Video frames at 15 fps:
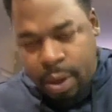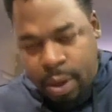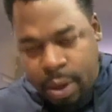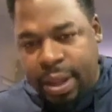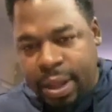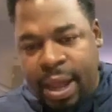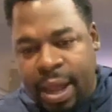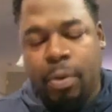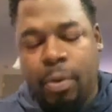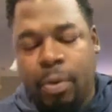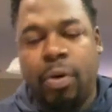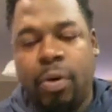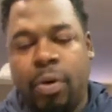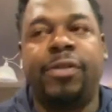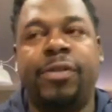the
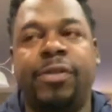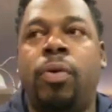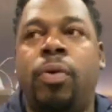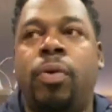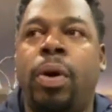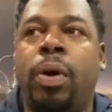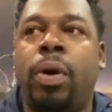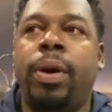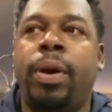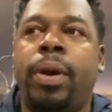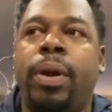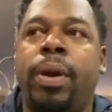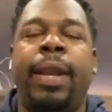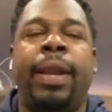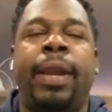outpour of support
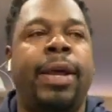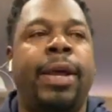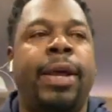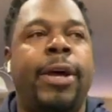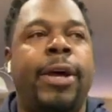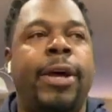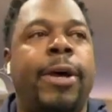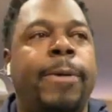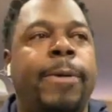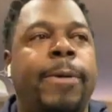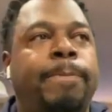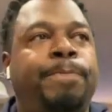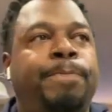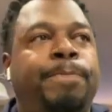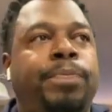and uh,
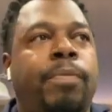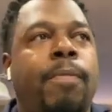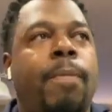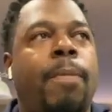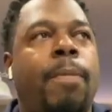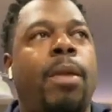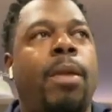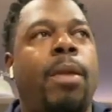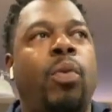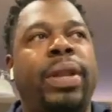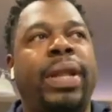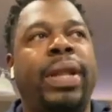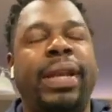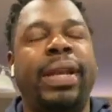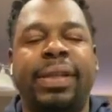
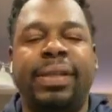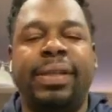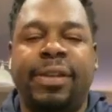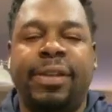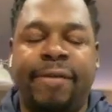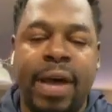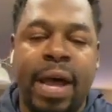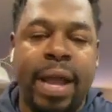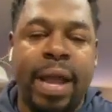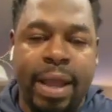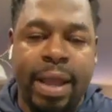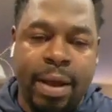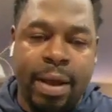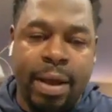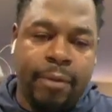willingness to
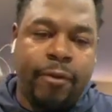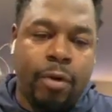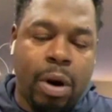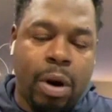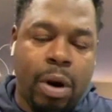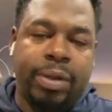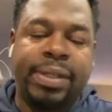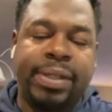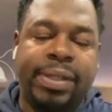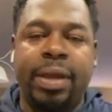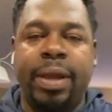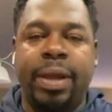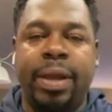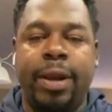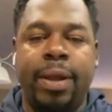find help for our
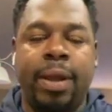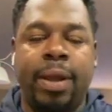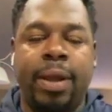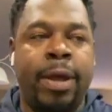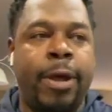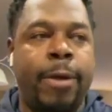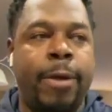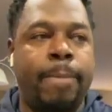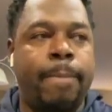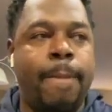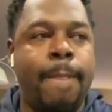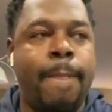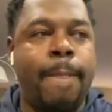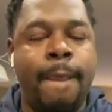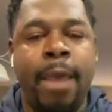son um,
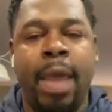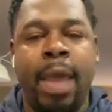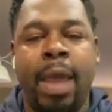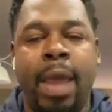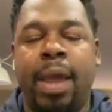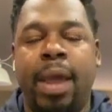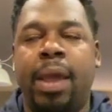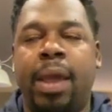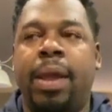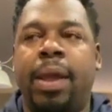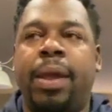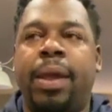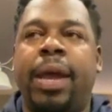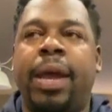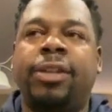
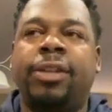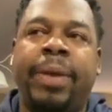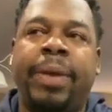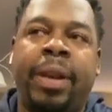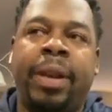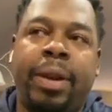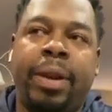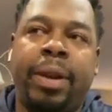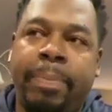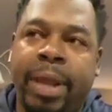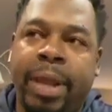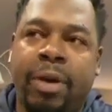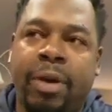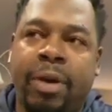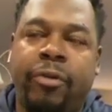has been
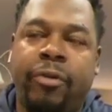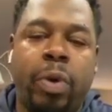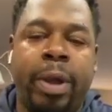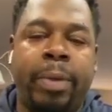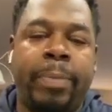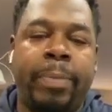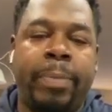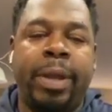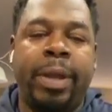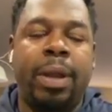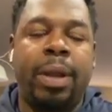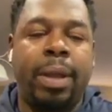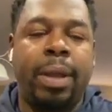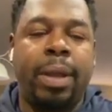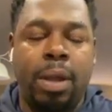been overwhelming.
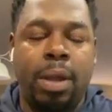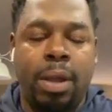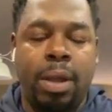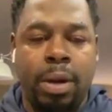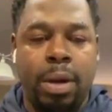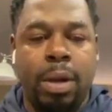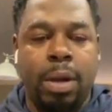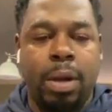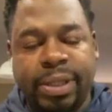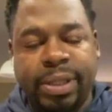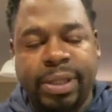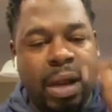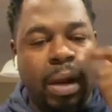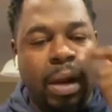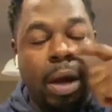You know, it's
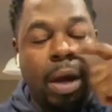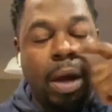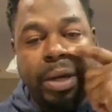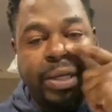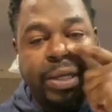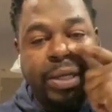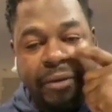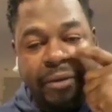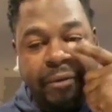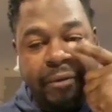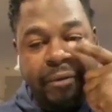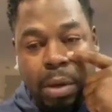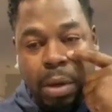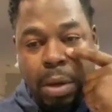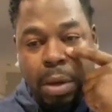kind of hard to
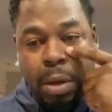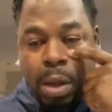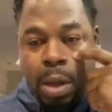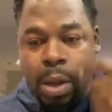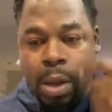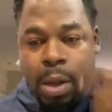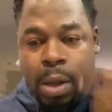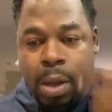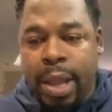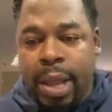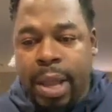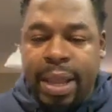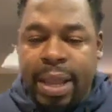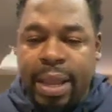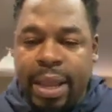even
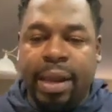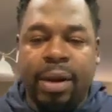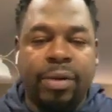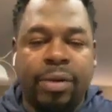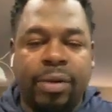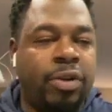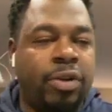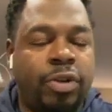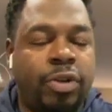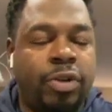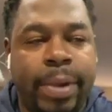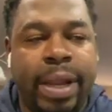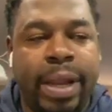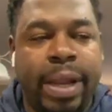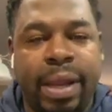get on social
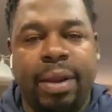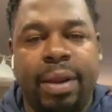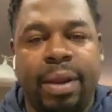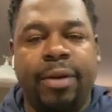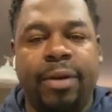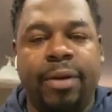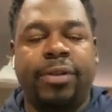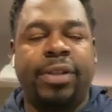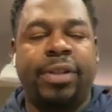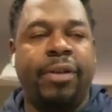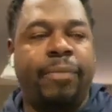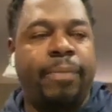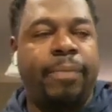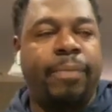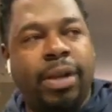media and look for
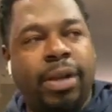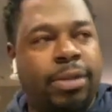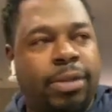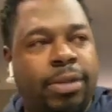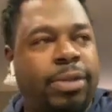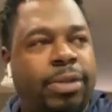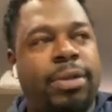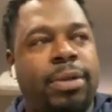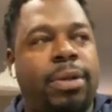stuff because,